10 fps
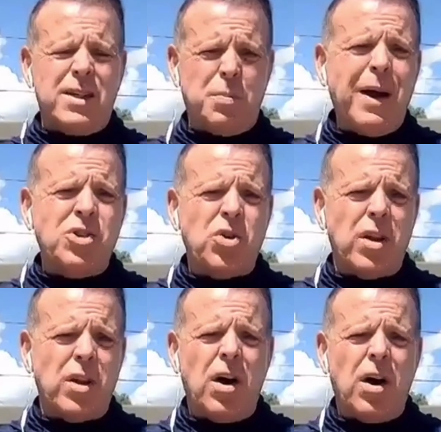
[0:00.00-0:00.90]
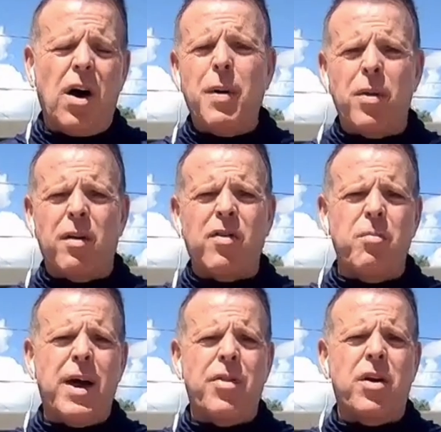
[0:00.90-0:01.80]
especially. All the people that have come
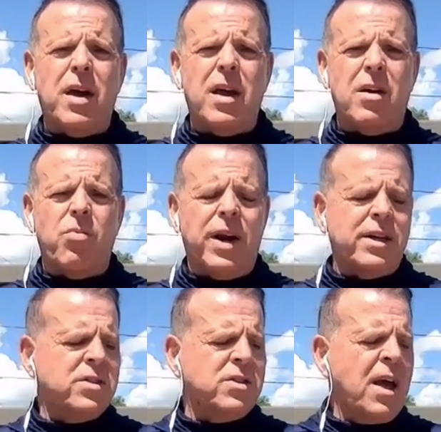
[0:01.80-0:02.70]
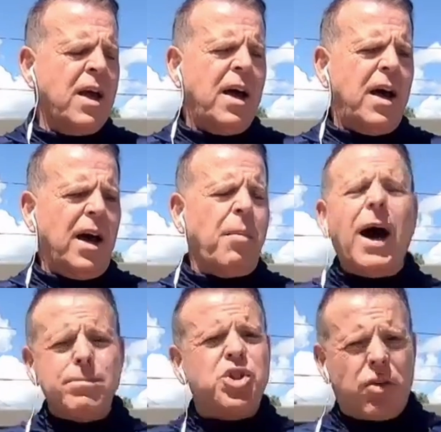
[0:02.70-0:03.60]
down that are going to get rings.
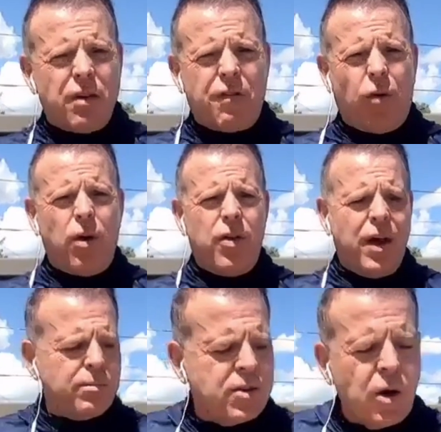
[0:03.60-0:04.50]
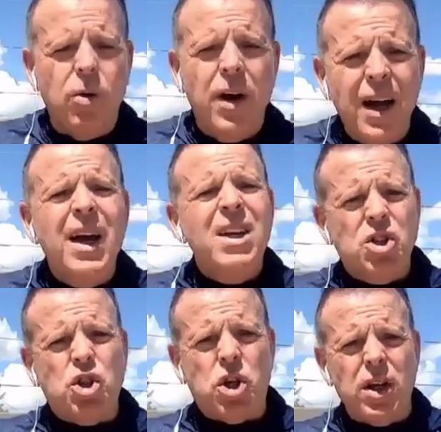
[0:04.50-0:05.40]
I'm cheering for them. So
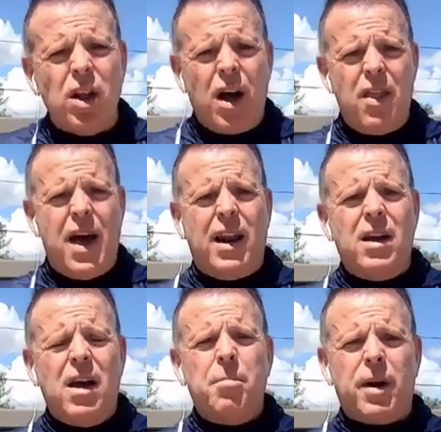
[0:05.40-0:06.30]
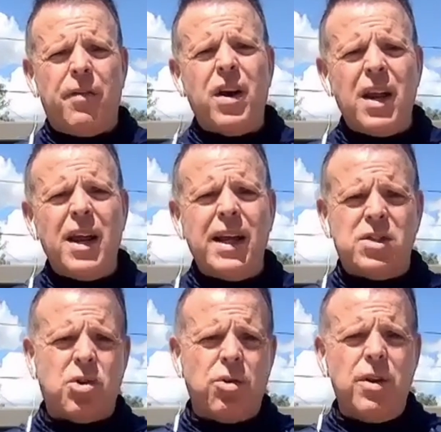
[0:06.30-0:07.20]
chill on that. But if they're going to get
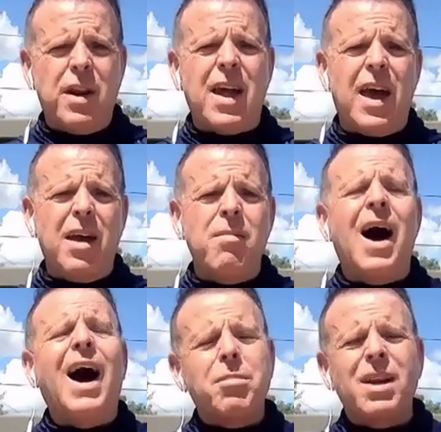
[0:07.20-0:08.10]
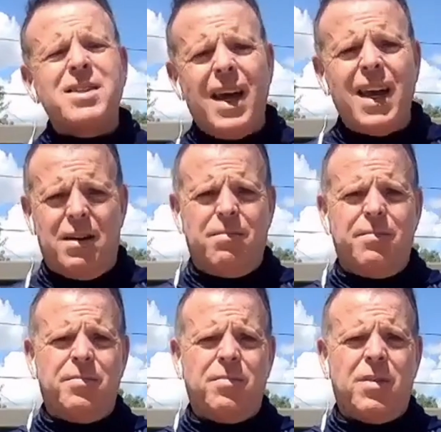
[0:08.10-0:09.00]
screwed in a game, I'm going to say it.
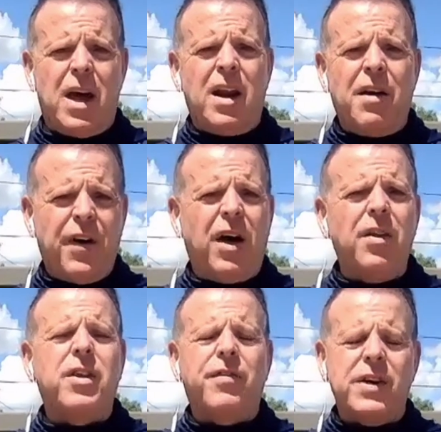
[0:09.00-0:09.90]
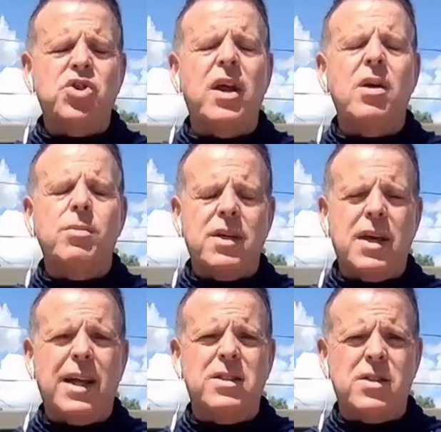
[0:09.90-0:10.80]
And I felt the officiating was
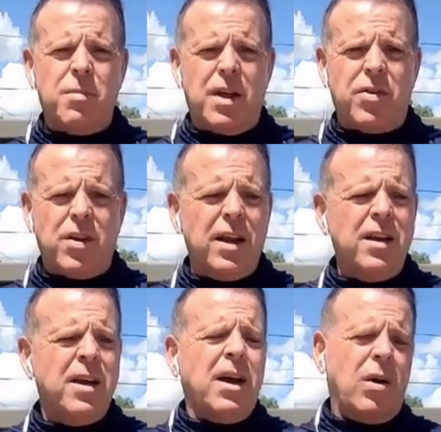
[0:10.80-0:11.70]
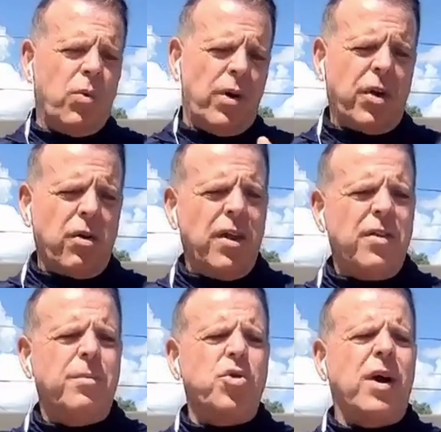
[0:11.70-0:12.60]
against them the other night. I'm with her
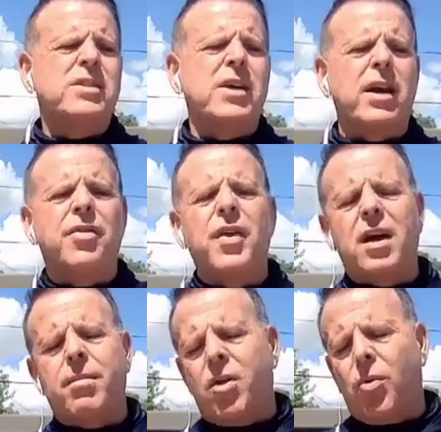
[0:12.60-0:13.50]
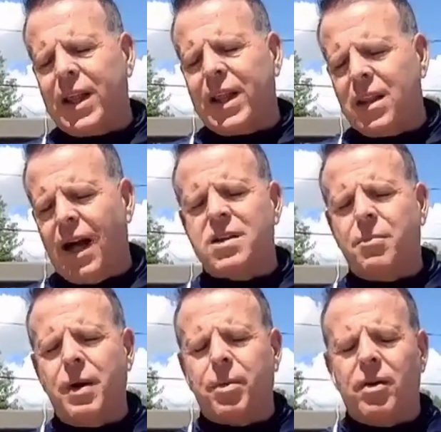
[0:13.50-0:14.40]
on the Draisaitl thing. And by the way, lots
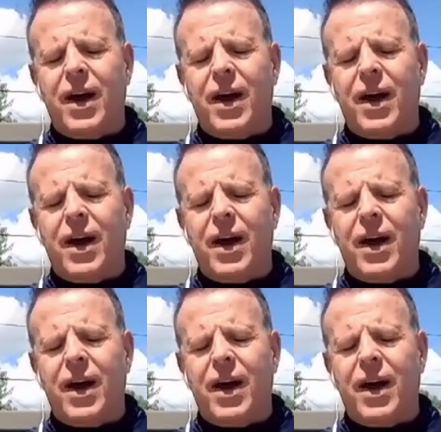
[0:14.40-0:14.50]
of people have